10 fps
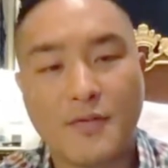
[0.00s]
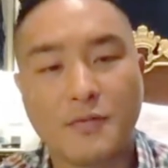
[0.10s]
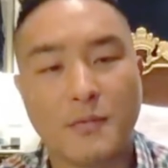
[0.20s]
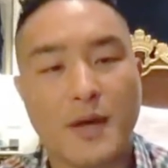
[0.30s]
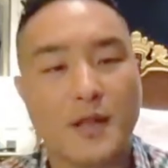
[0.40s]
In
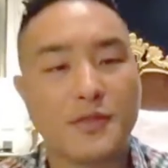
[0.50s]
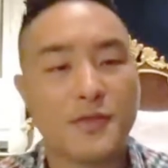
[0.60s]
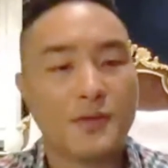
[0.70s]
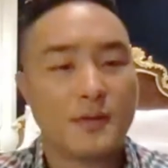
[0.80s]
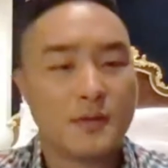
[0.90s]
the
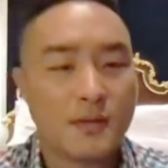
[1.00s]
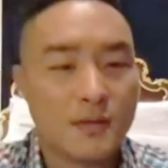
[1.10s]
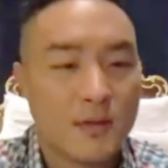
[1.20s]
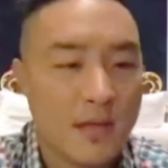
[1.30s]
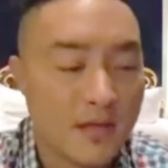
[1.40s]
11th
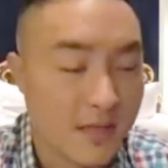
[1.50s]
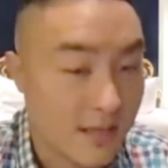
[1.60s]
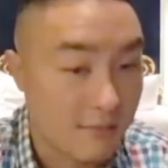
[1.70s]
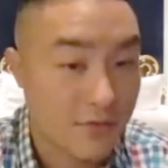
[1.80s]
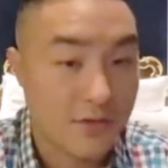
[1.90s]
month,
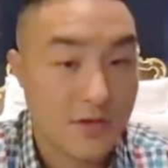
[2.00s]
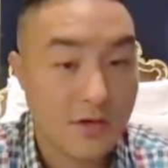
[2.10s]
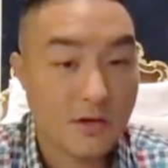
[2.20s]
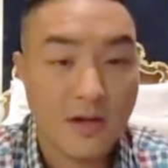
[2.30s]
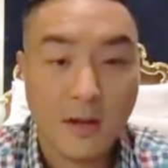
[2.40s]
in the
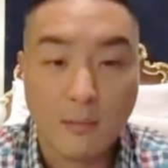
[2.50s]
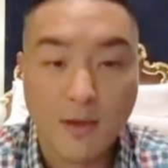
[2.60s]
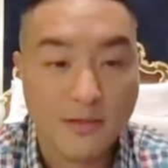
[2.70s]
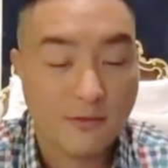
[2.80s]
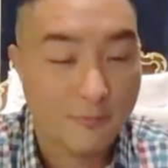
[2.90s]
11th
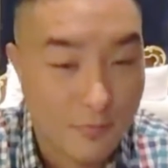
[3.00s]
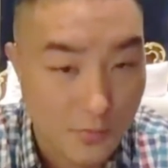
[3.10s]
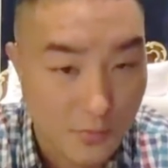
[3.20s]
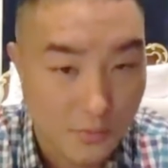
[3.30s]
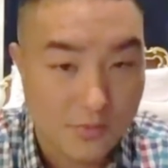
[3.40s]
year, in the
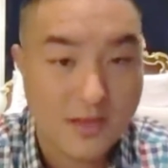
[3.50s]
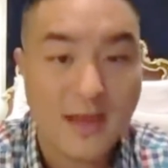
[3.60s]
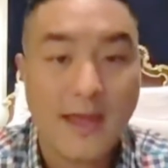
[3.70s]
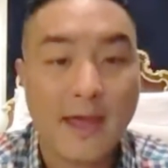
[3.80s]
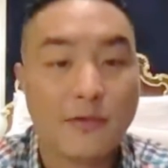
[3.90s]
month of
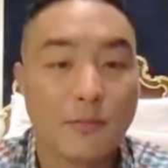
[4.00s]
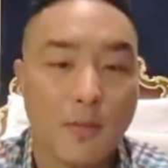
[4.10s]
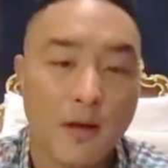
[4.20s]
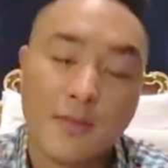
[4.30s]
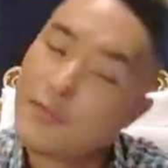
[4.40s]
Bul,
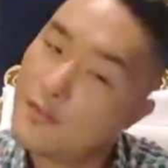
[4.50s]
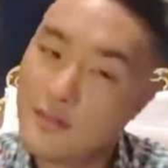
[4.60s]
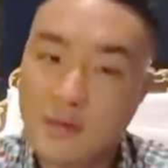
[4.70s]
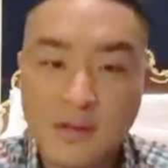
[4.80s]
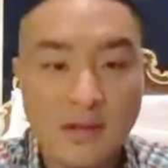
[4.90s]
the
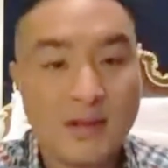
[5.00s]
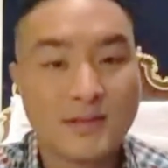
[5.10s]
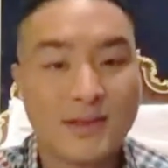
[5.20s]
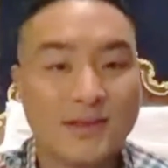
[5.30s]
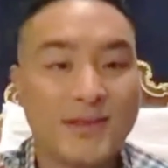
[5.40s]
8th month,
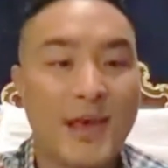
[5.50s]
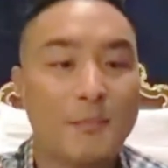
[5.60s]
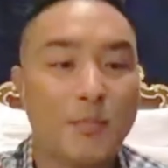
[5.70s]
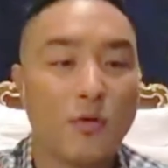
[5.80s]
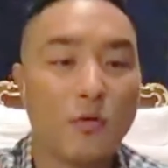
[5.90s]

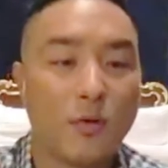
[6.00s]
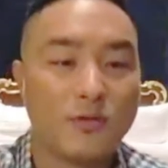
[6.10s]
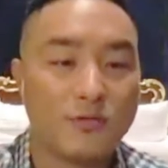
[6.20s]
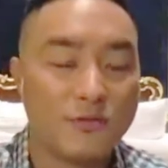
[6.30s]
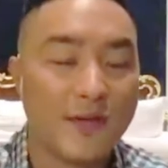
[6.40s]
the
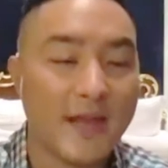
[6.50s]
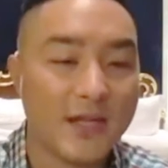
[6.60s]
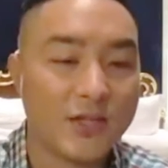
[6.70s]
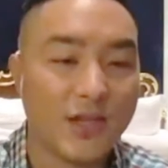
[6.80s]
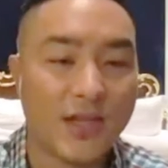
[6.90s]
temple
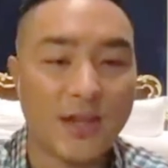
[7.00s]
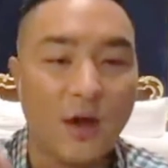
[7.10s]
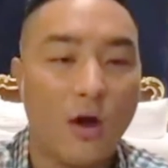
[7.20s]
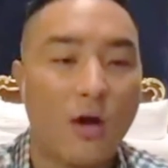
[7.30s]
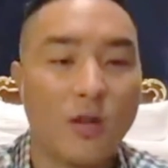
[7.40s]
was
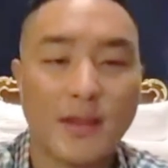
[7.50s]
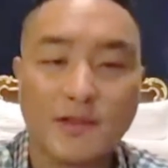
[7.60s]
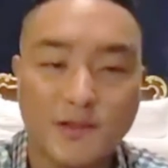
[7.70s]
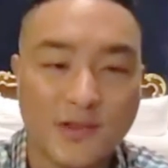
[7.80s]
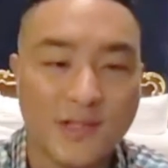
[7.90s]
finished
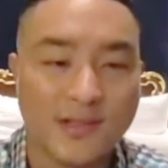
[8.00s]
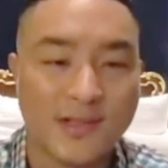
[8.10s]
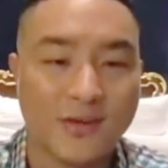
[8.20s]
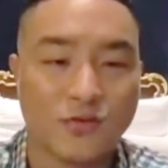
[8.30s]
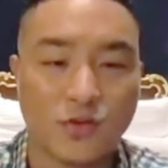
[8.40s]
in all
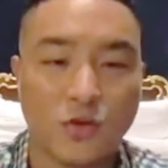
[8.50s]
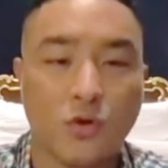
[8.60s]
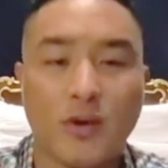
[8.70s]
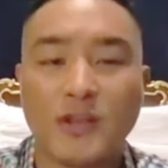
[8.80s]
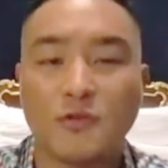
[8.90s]
its
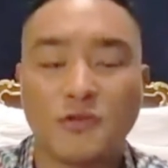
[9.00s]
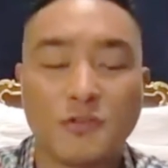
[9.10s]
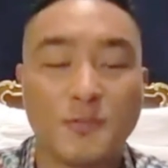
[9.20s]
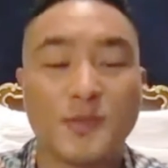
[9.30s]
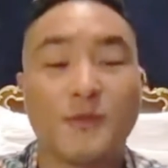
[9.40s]
details
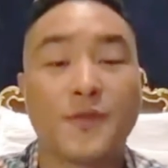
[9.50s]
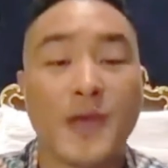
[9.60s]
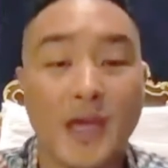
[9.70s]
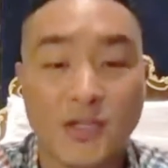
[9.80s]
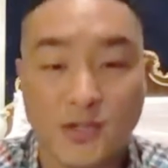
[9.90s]
according to
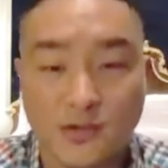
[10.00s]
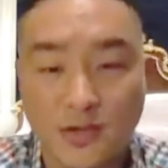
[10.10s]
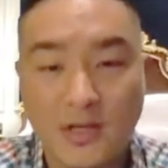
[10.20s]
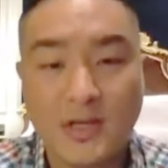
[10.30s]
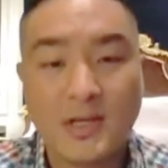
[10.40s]
its
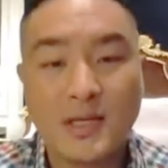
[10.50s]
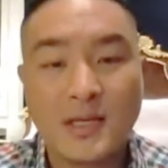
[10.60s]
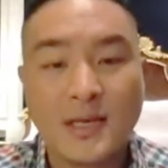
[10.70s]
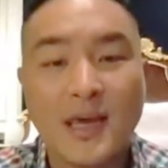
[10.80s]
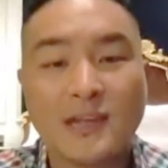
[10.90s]
specifications.